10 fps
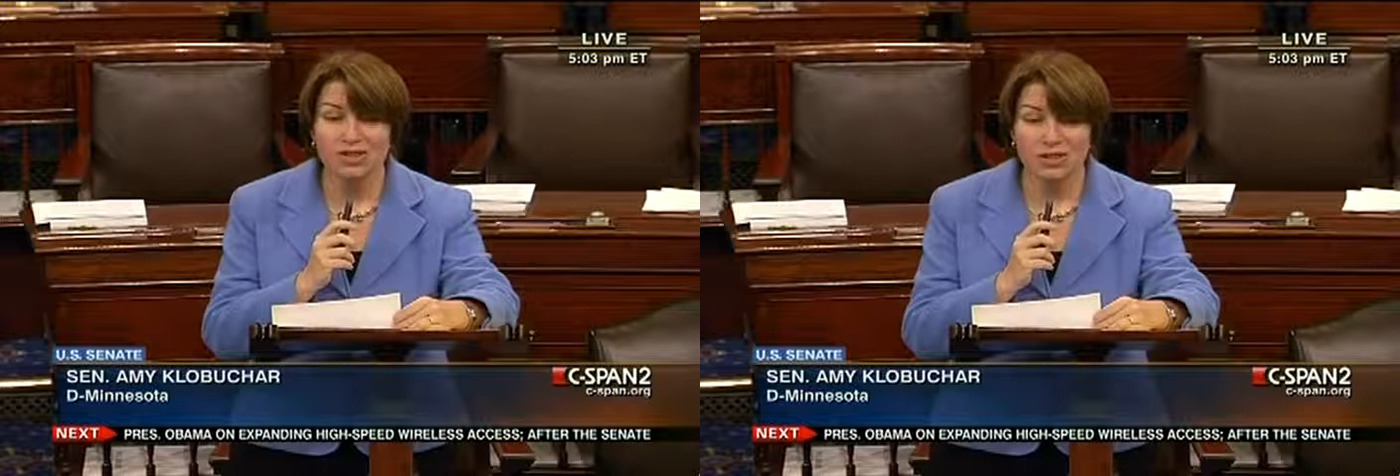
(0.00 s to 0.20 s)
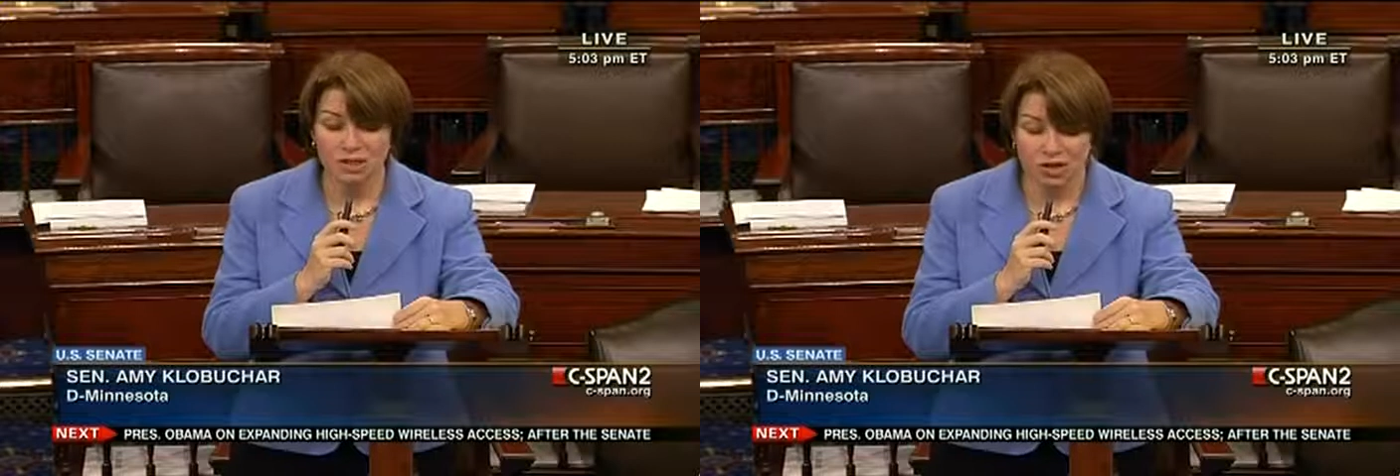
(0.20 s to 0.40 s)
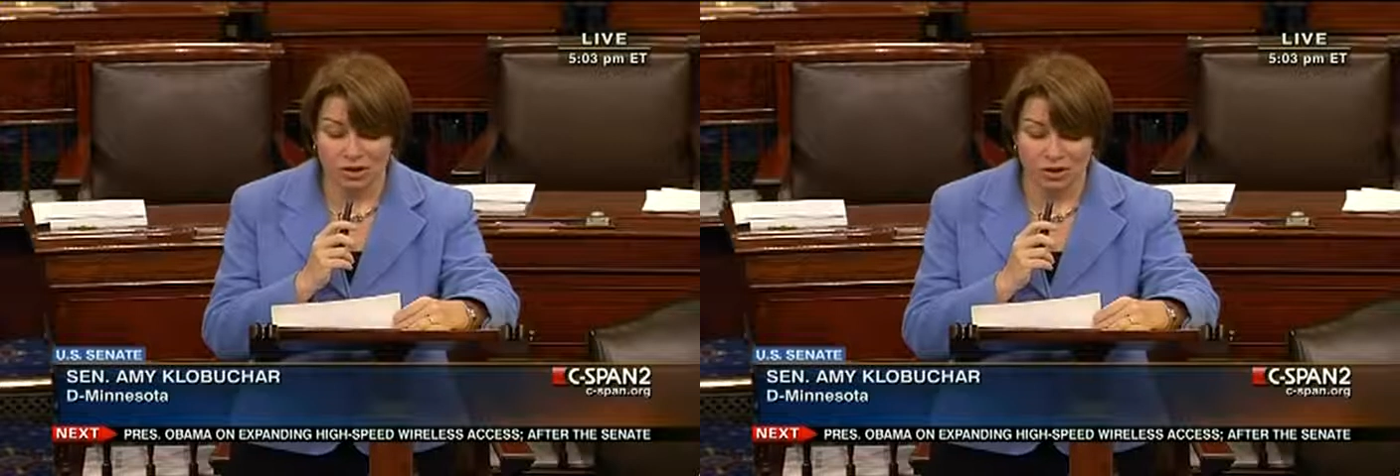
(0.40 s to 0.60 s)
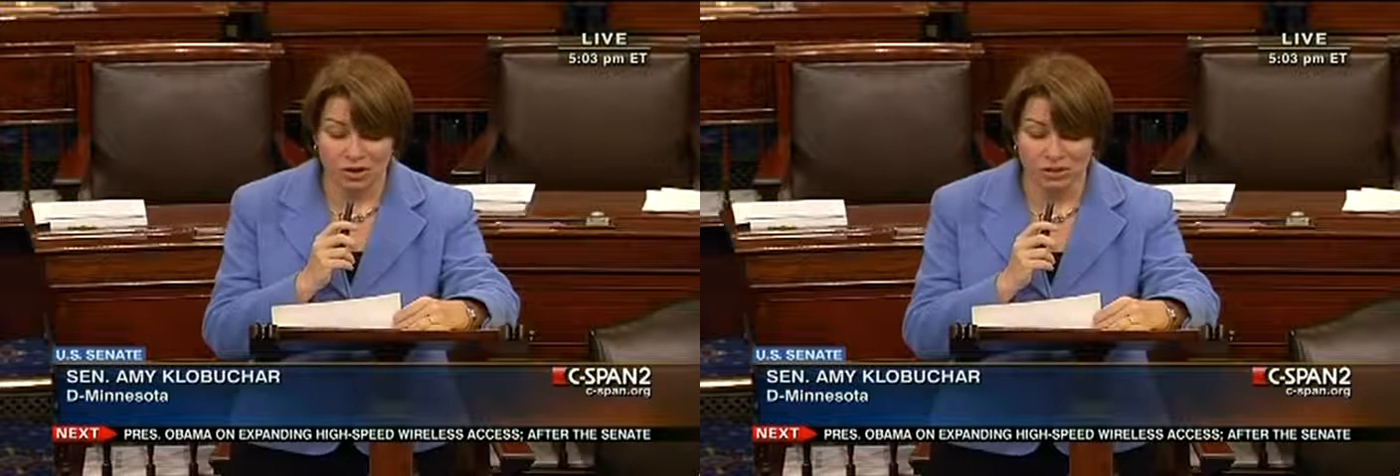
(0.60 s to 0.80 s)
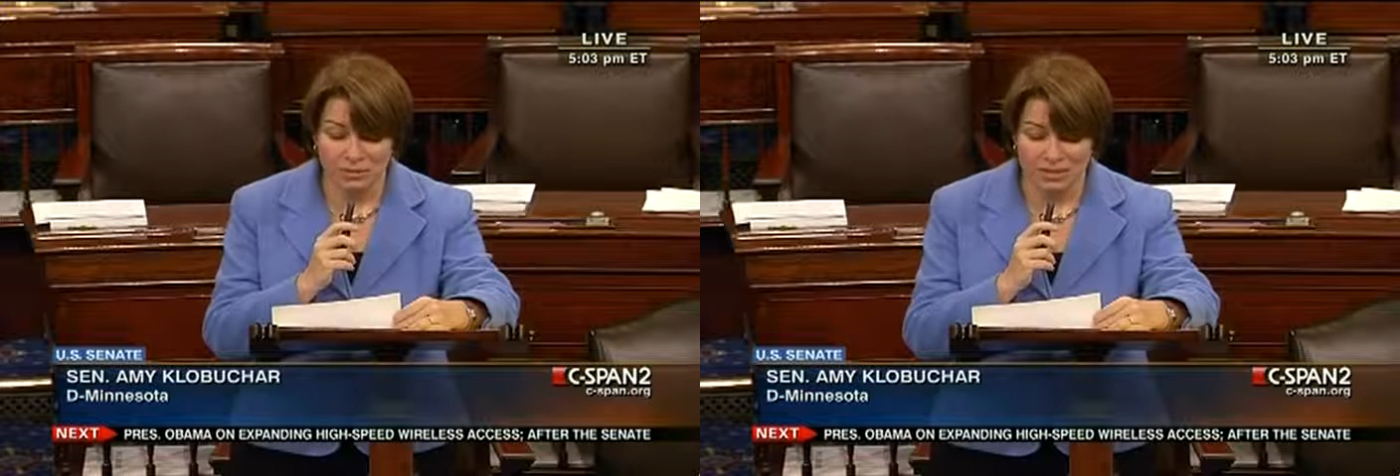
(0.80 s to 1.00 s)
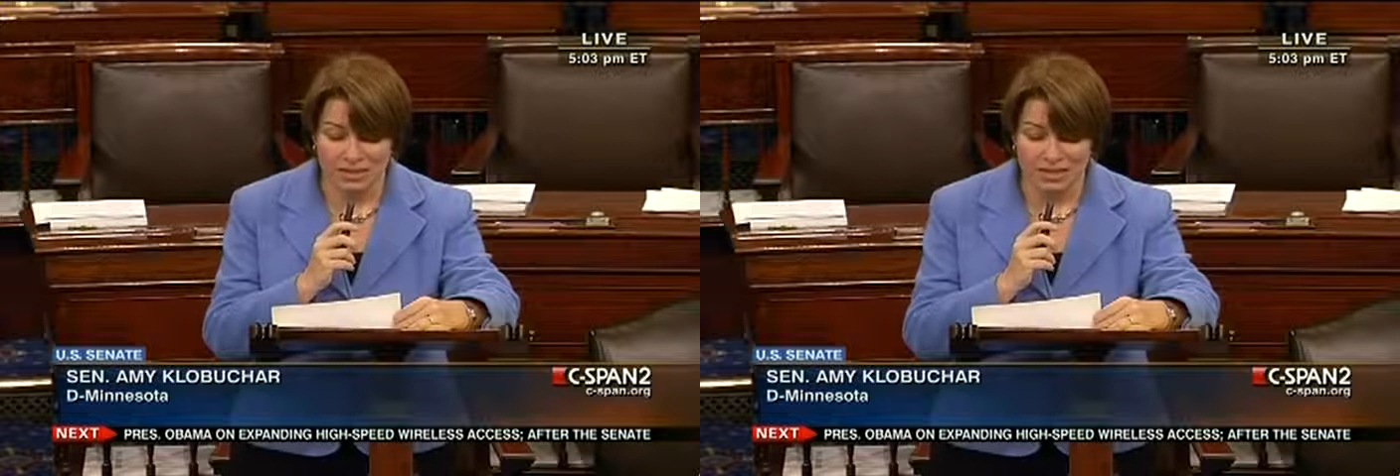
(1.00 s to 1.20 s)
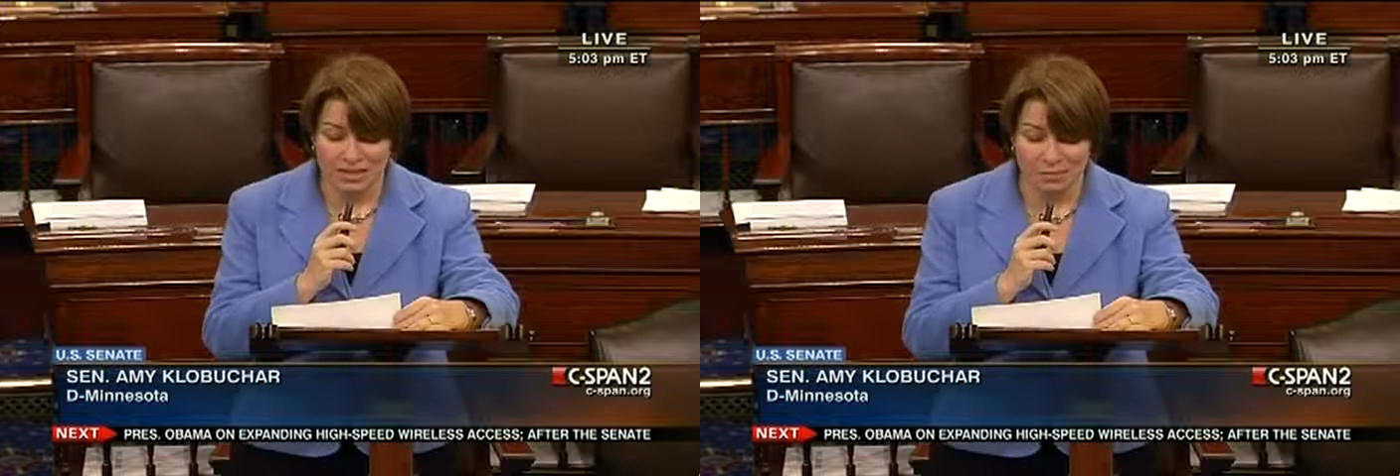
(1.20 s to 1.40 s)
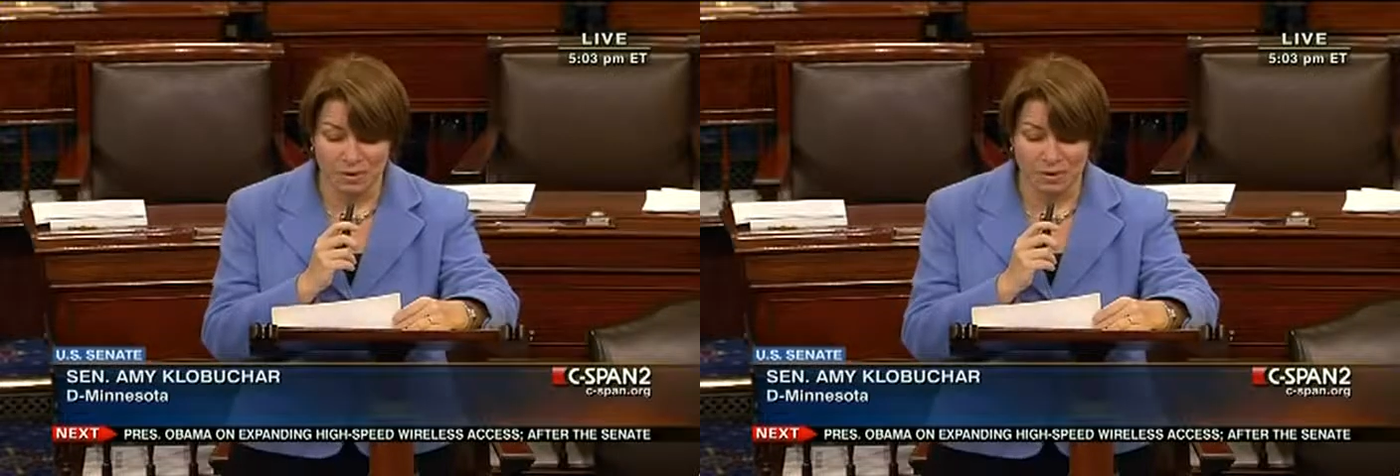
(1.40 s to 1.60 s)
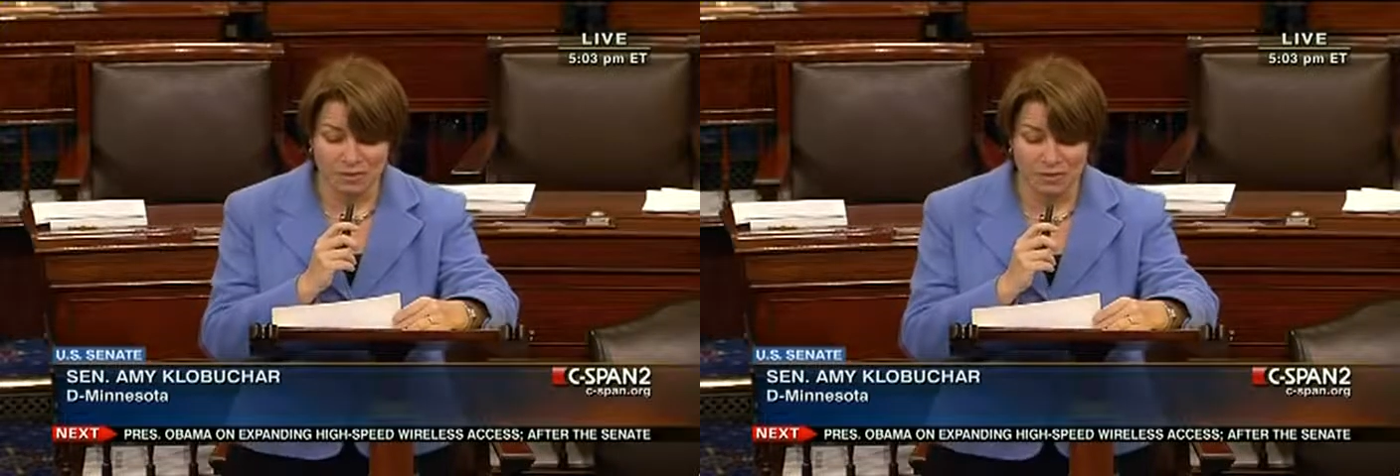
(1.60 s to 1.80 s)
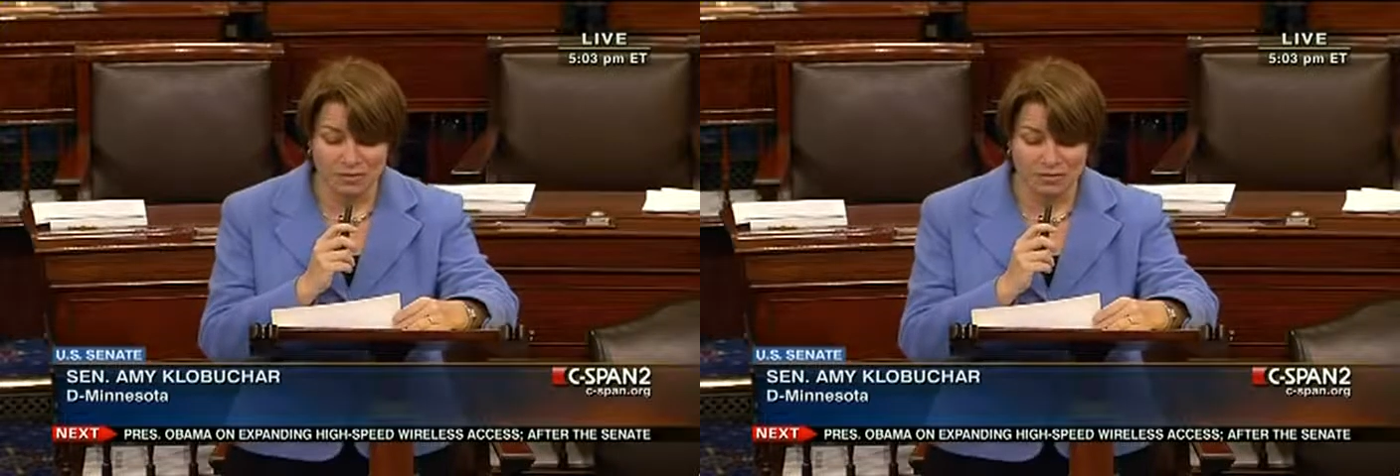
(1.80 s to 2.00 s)
the Journal of Proceedings be
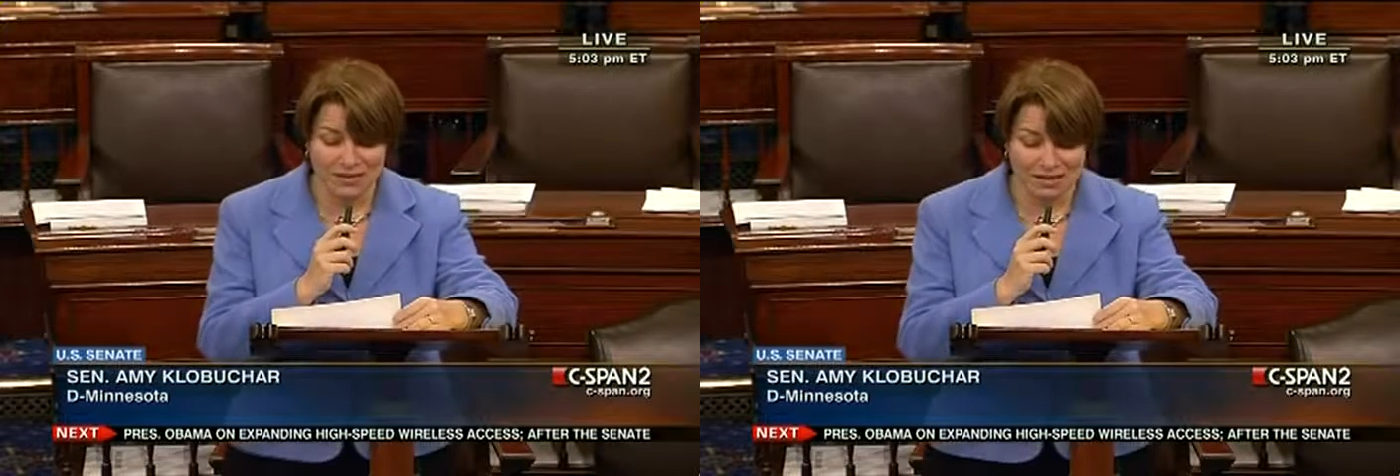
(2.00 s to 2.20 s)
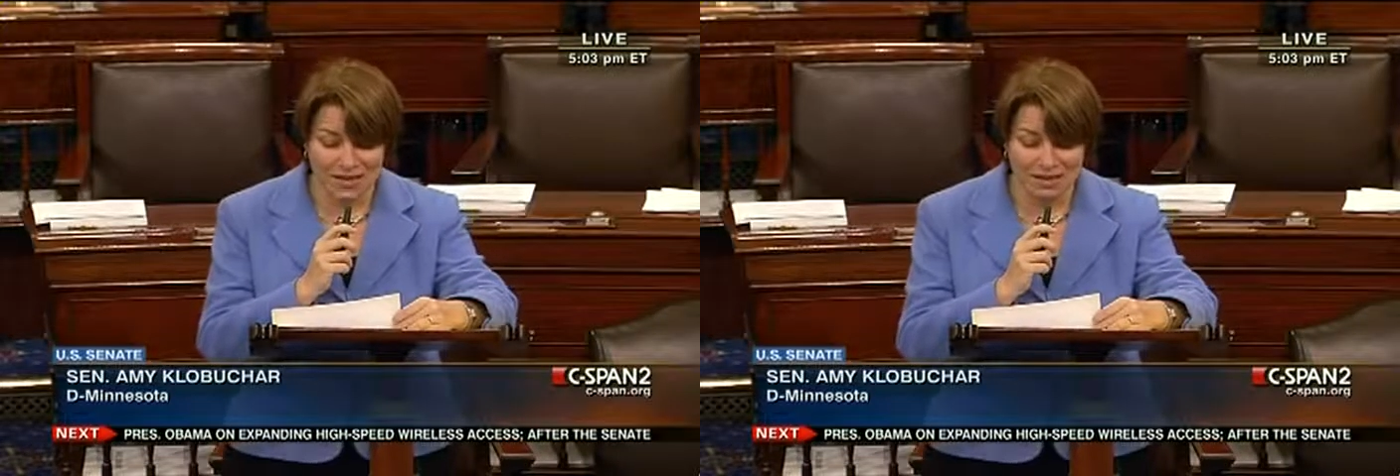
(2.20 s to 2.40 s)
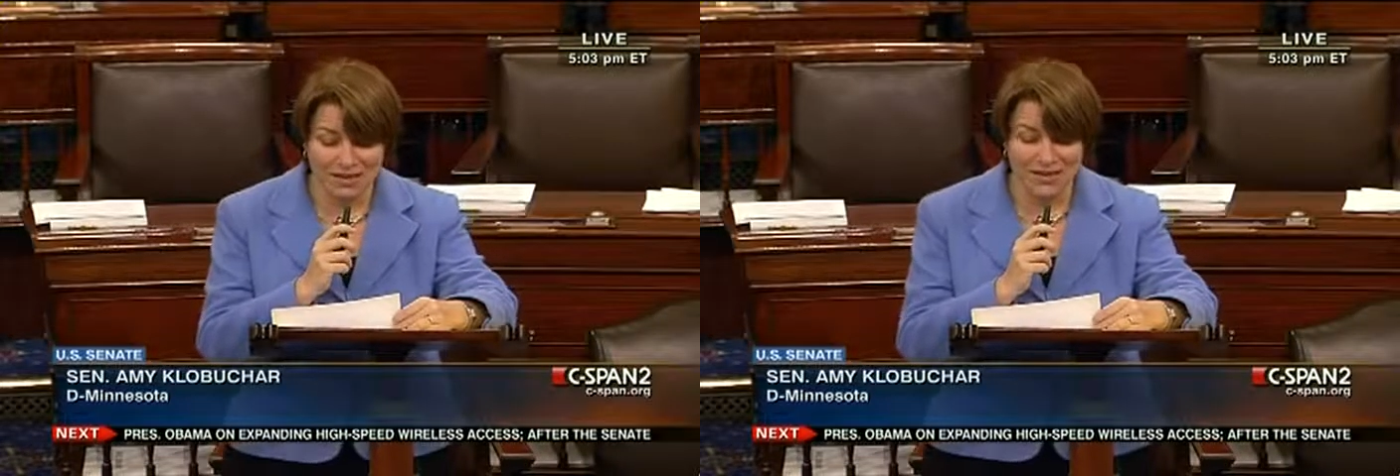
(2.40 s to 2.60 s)
approved to date,